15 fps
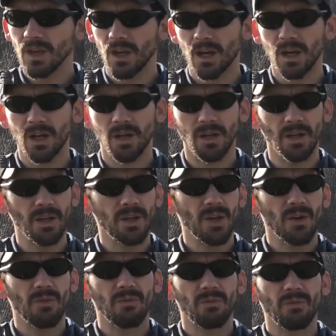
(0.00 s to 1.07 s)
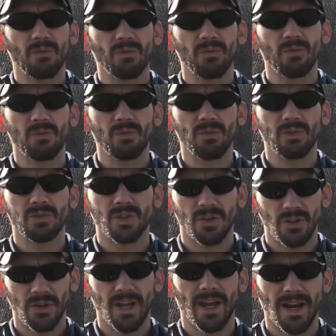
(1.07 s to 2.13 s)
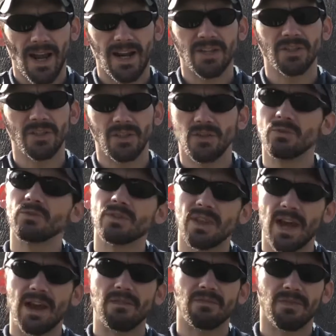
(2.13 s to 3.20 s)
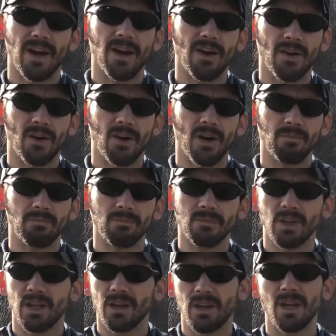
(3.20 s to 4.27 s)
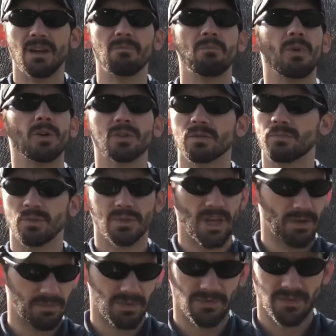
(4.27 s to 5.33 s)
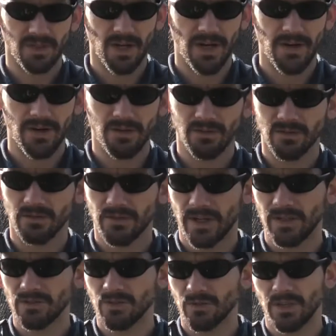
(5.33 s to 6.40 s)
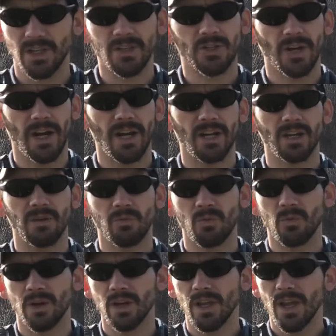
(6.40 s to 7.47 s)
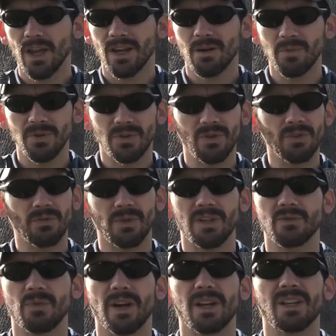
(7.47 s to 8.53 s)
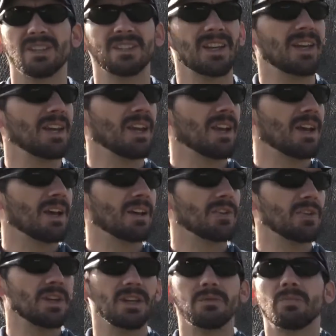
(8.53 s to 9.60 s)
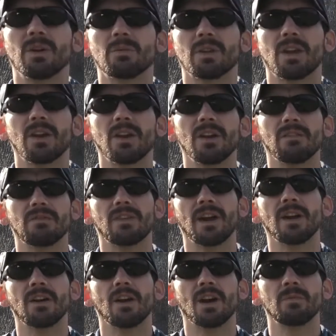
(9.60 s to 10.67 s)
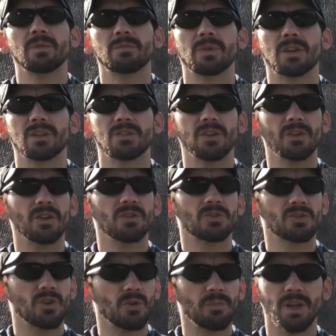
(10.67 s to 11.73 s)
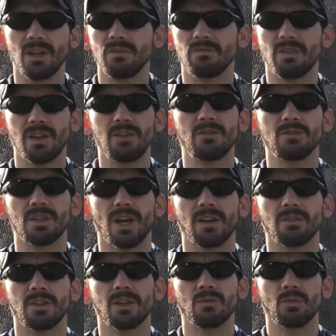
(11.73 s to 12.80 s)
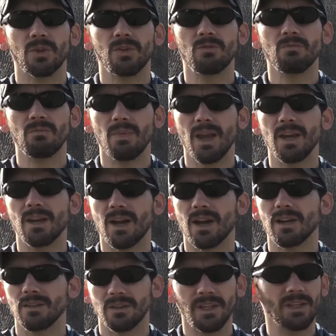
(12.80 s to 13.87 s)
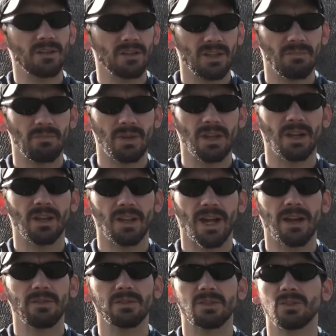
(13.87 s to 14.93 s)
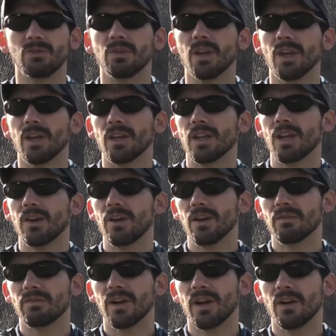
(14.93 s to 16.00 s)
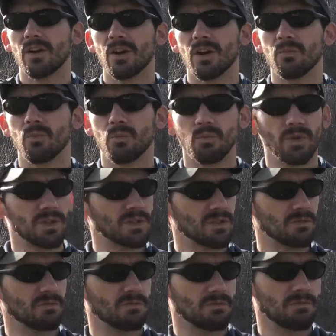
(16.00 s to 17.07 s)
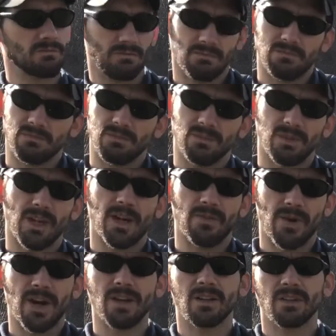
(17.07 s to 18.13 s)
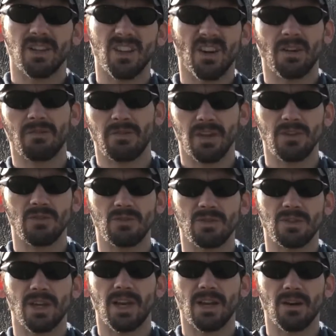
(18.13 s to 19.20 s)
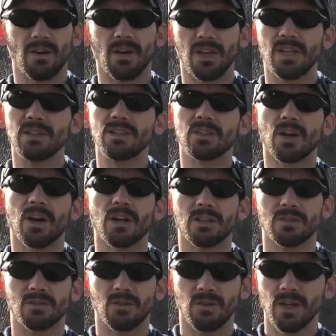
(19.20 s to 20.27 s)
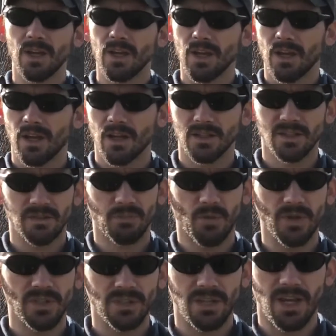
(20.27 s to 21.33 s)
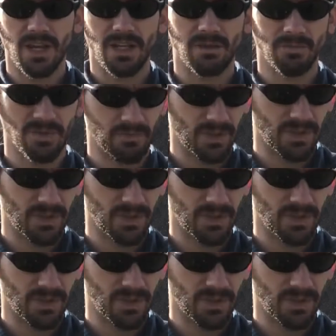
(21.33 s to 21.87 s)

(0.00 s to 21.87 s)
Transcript: to learn how to actually use that firearm in multiple types of scenarios, right? So get training, number one. Number two, the reason why I didn't say you need to be able to carry a firearm is because there are so many venues out there where you may not legally be allowed to carry a firearm, which ironically are venues that are easy targets. So sports stadiums,